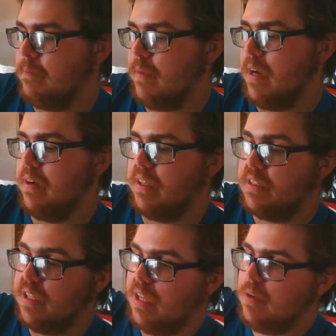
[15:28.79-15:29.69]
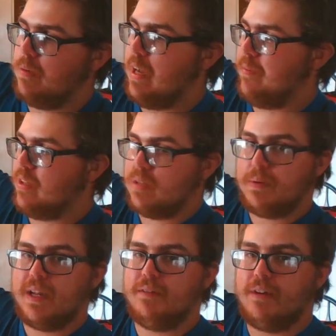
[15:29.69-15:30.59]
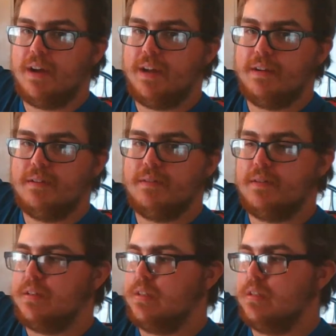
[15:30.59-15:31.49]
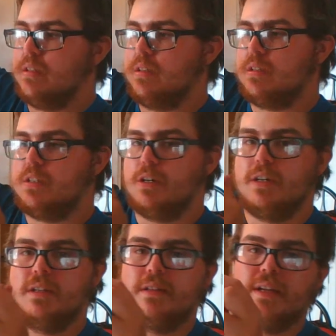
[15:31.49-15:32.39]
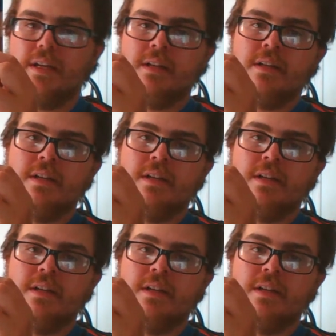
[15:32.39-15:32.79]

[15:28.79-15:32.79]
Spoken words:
Aero XT, we have this thing right, turret thing.